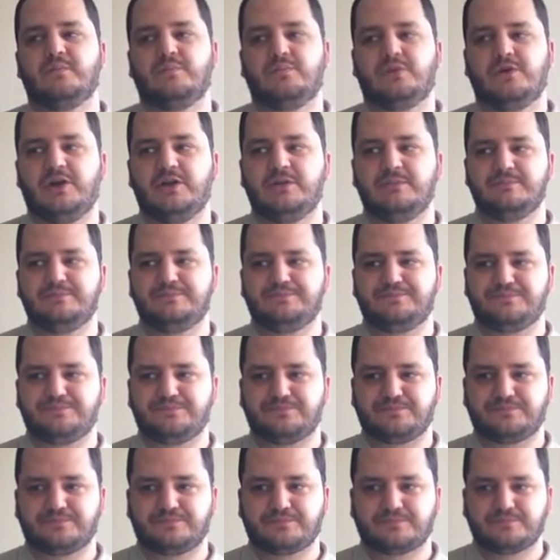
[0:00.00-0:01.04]
But
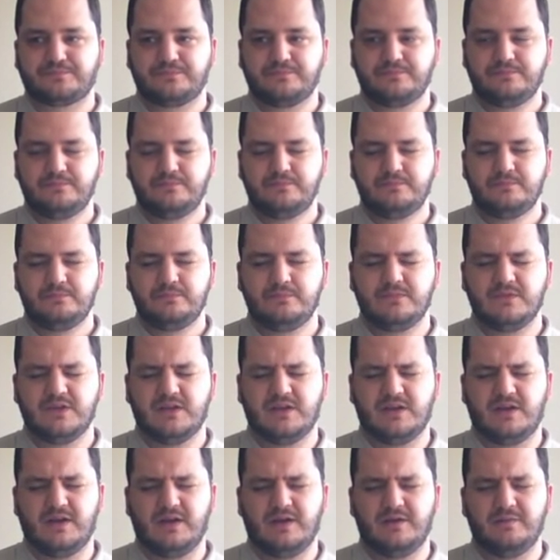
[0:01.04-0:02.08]

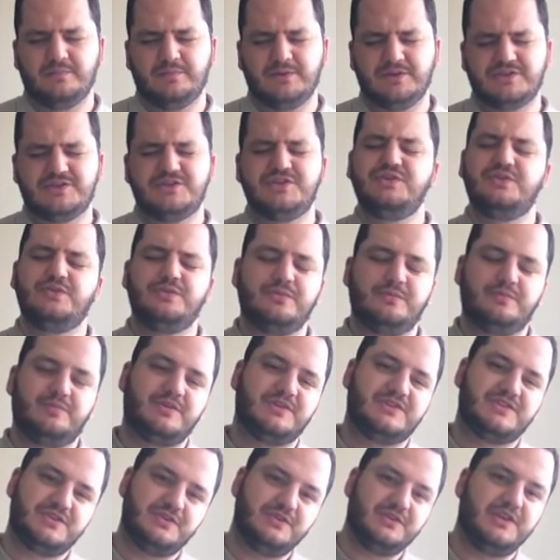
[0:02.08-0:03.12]
to
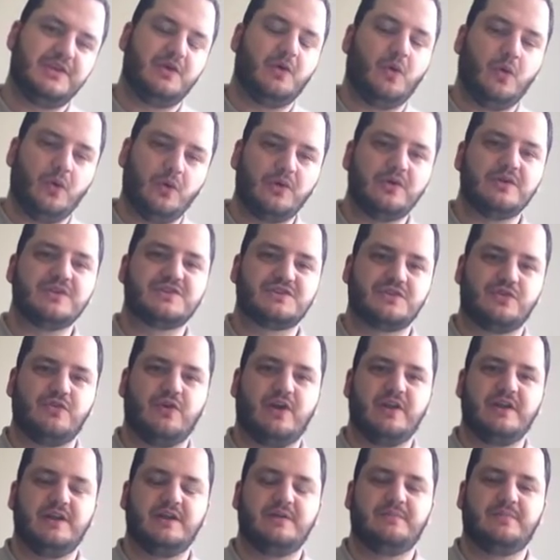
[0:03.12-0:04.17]
the order's
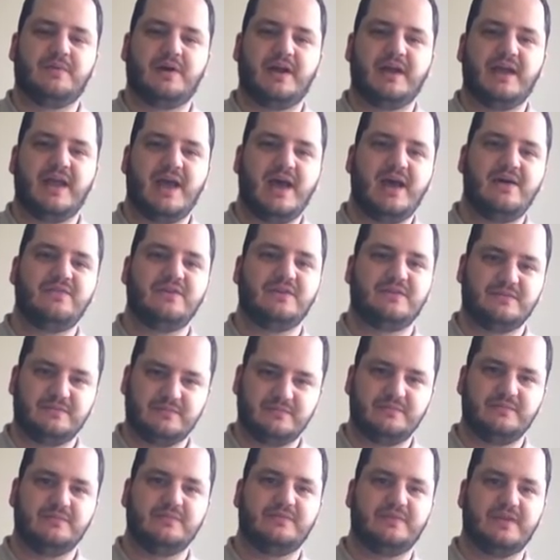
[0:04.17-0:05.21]
credit, by
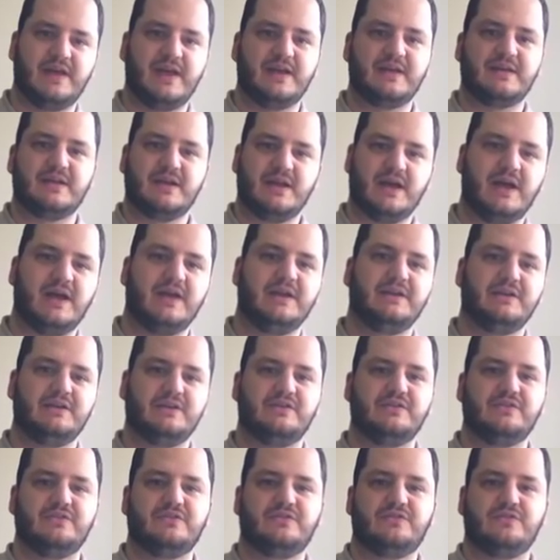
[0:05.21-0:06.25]
having that kind
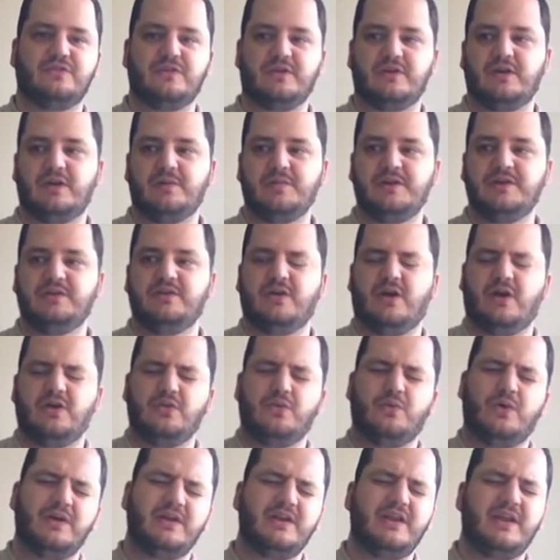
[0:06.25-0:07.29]
of, I mean, on
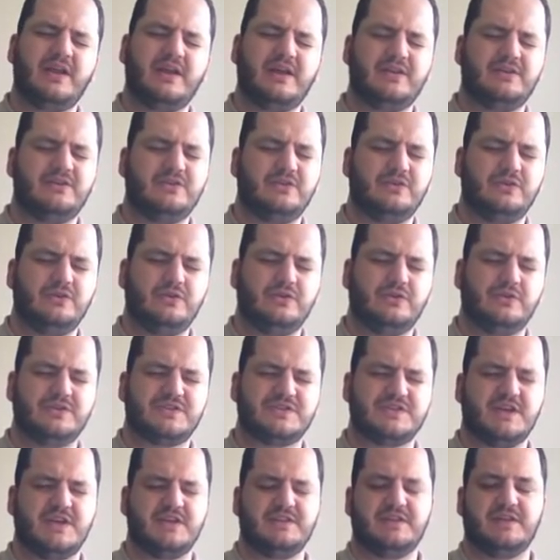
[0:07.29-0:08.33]
the one hand, you could
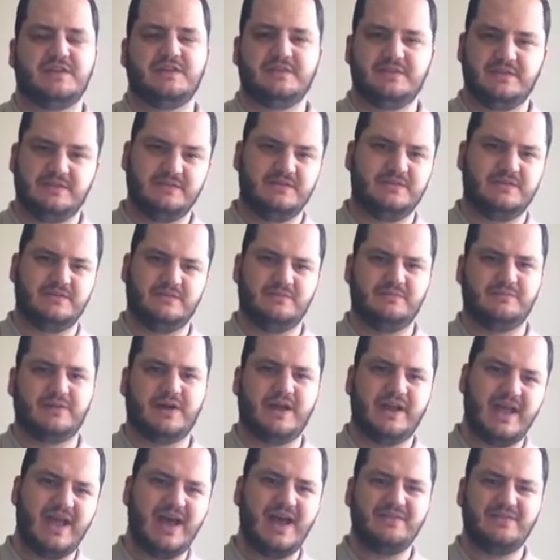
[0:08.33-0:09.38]
say that
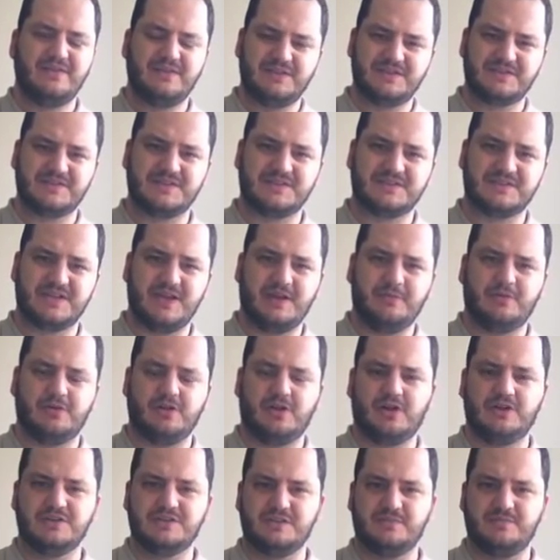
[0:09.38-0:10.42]
by having this escape
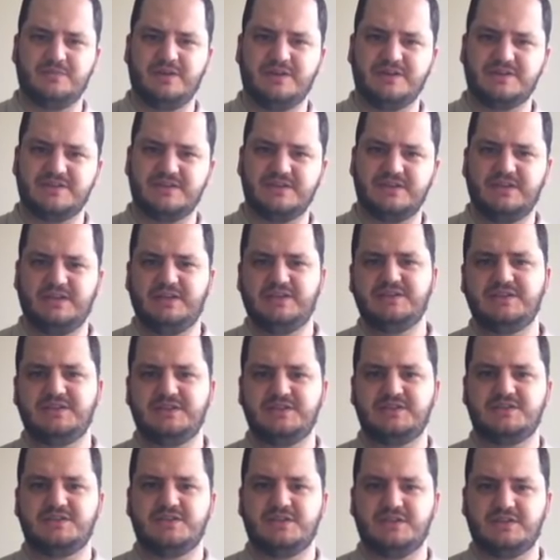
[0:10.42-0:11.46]
clause, it makes it
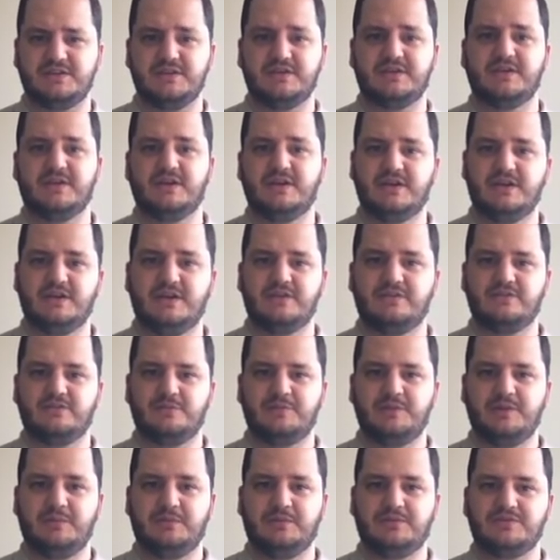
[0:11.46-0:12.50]
easy for
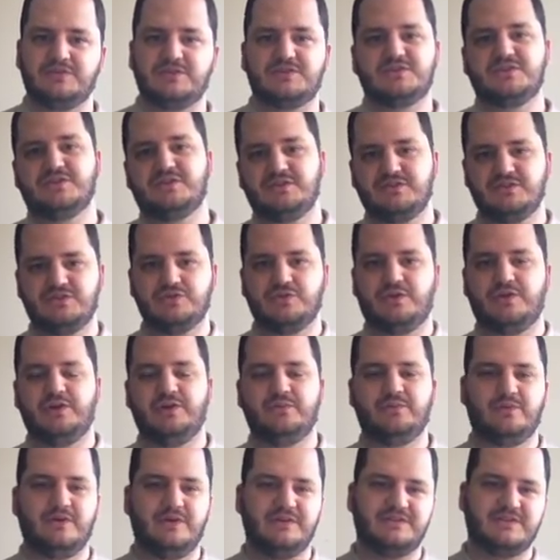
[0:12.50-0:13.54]
people just to join
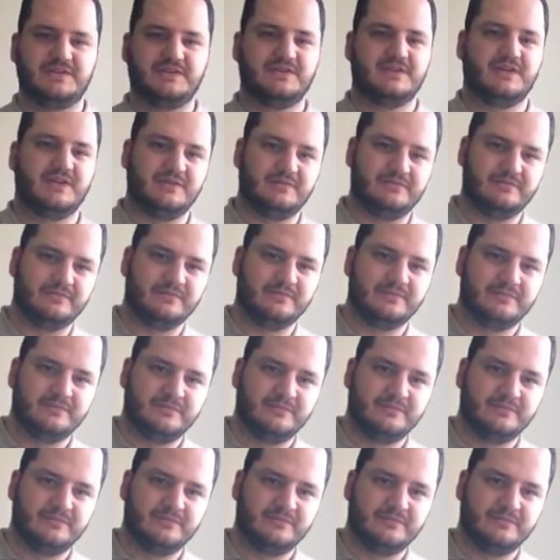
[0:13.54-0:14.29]
it once and then